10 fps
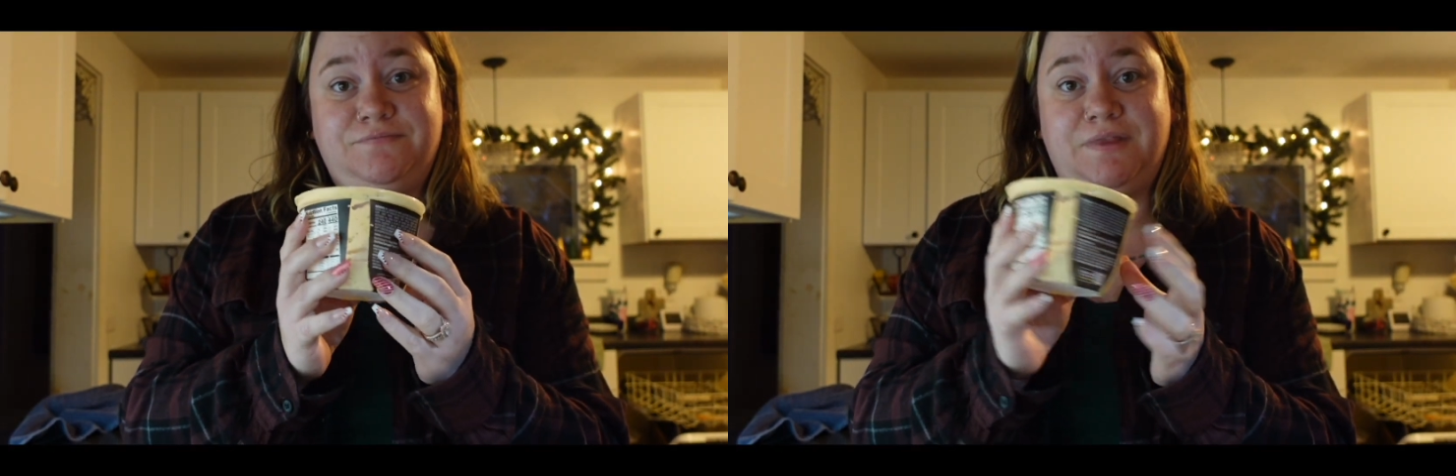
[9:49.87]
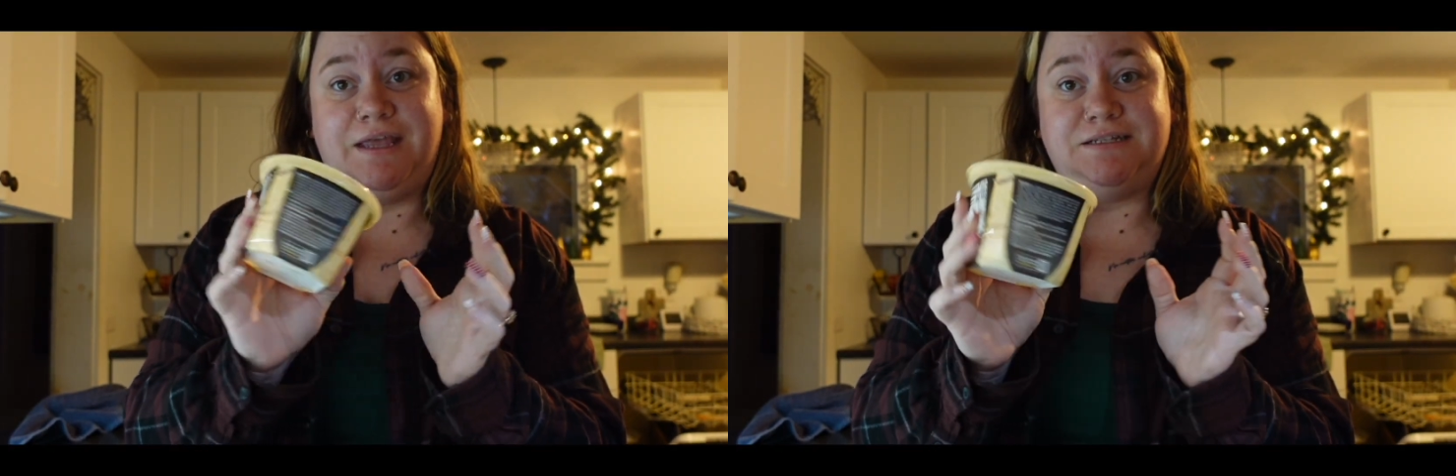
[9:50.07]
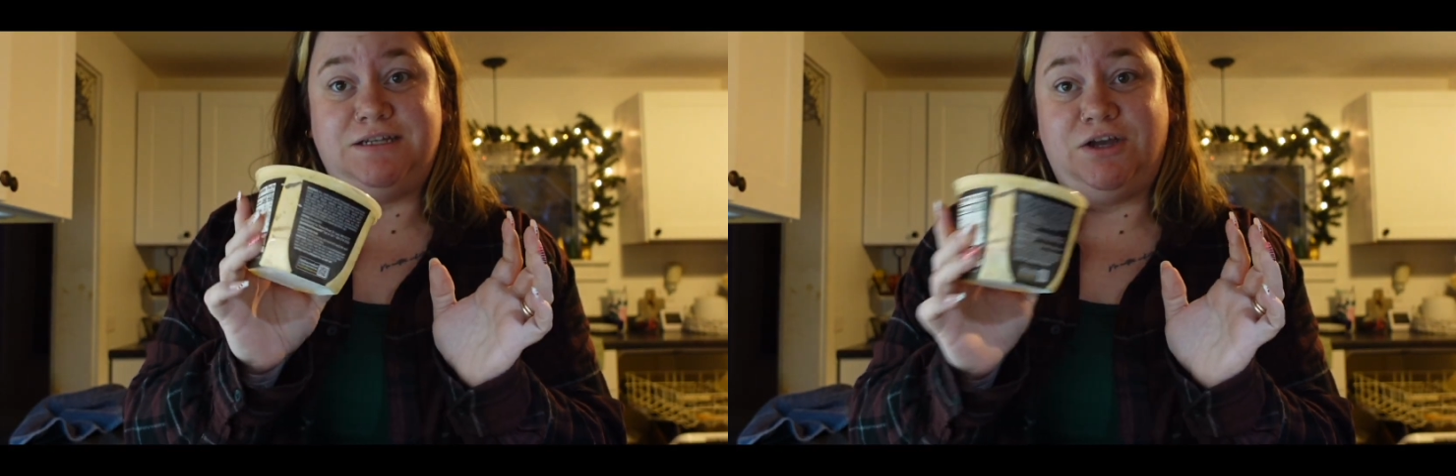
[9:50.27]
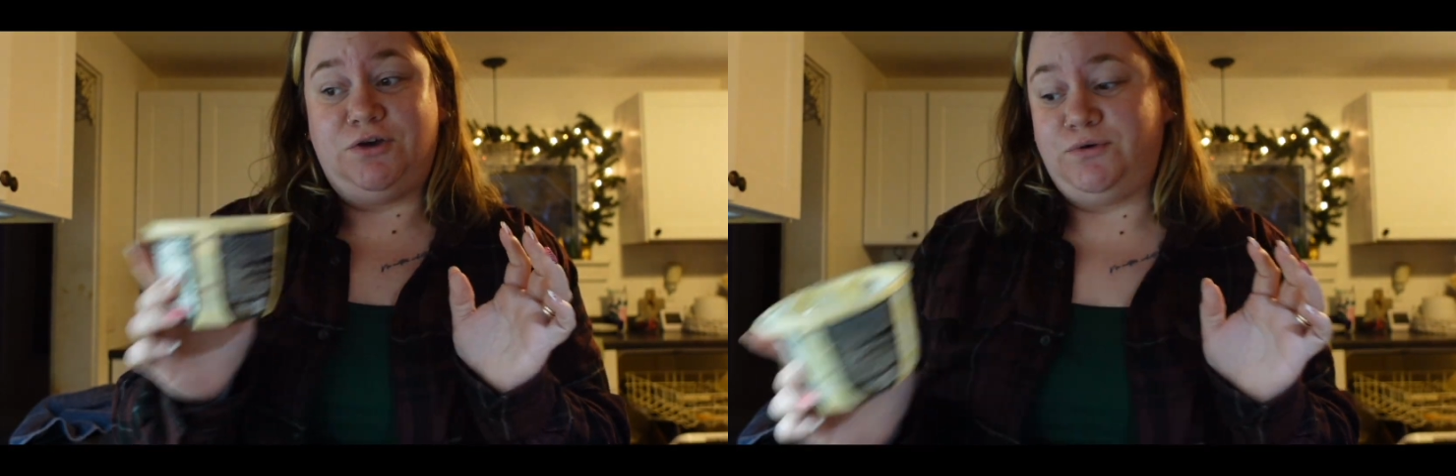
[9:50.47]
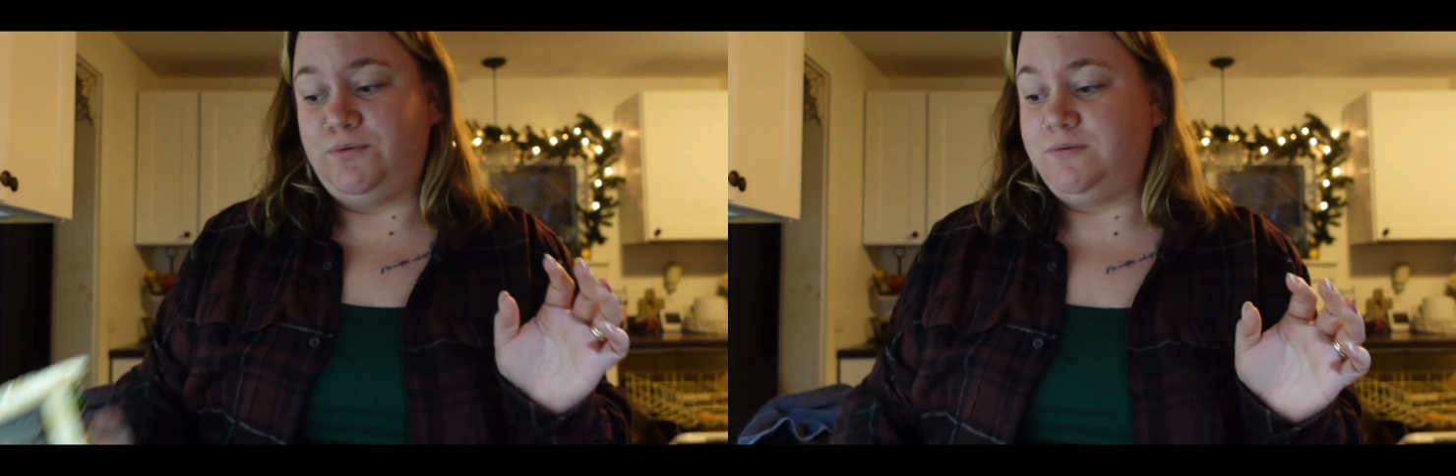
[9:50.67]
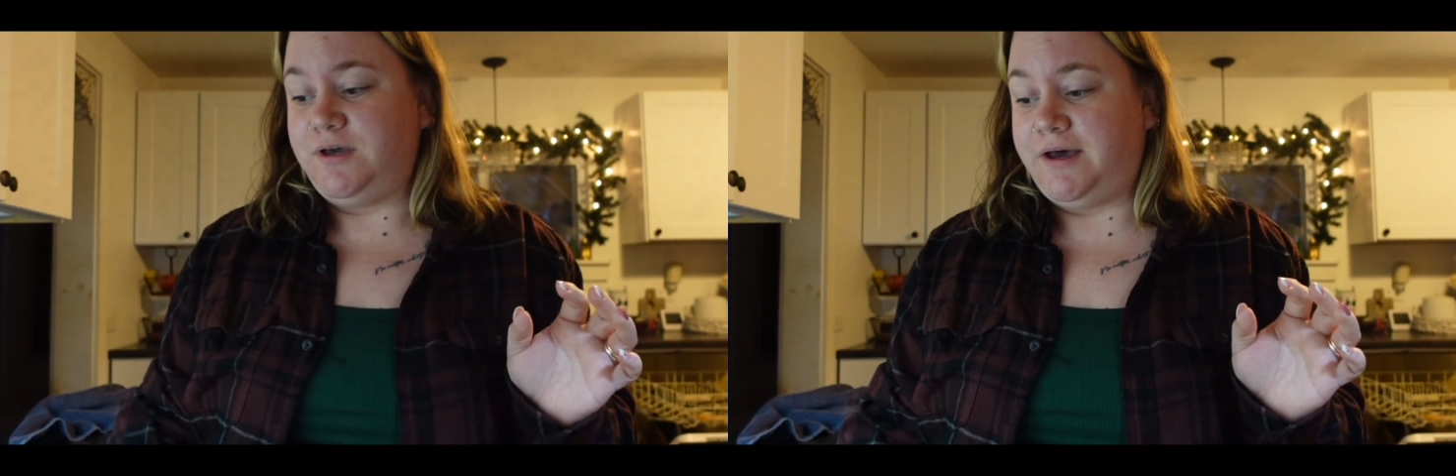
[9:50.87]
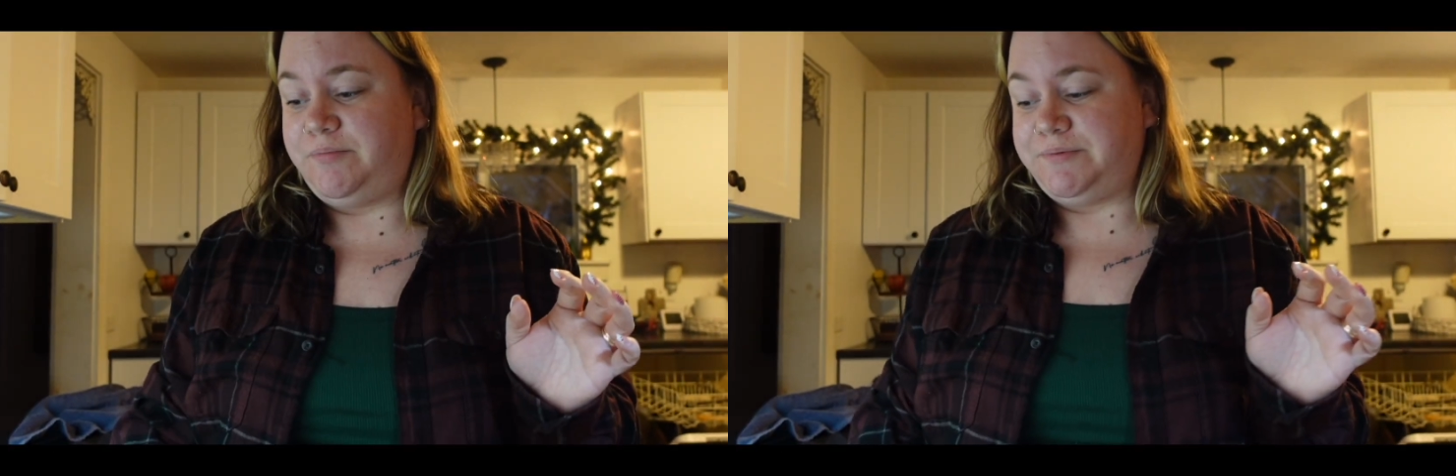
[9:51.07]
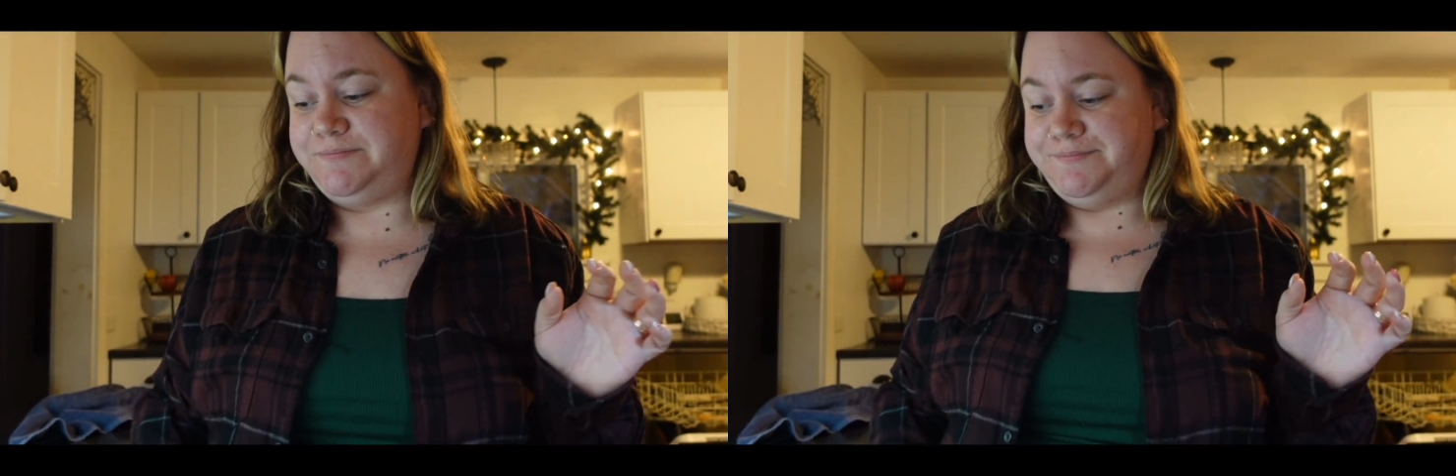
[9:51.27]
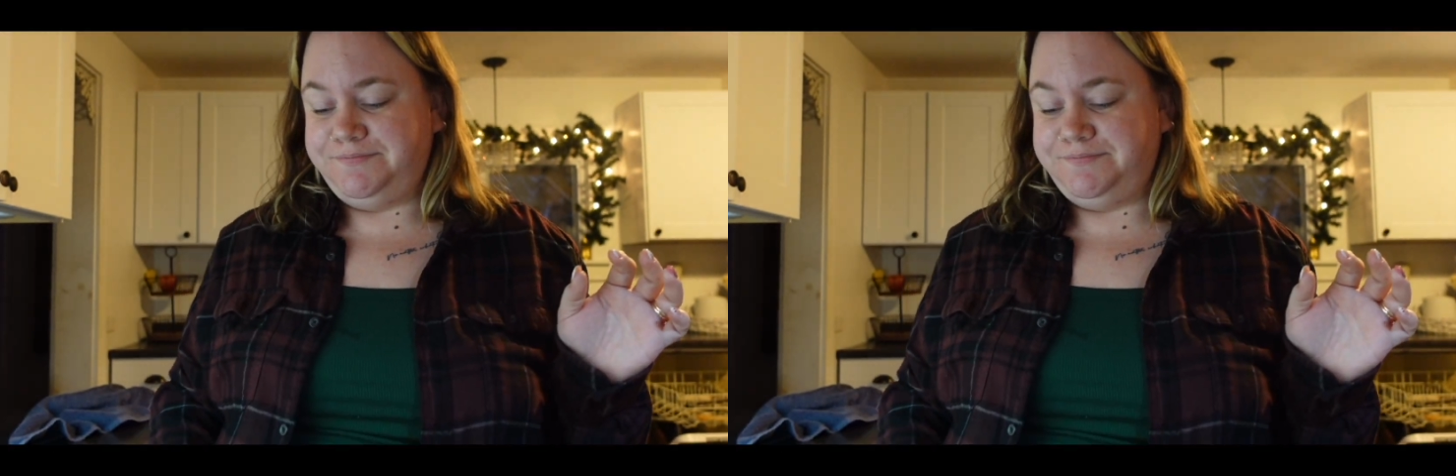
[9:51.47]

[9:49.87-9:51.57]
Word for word: like to go cup.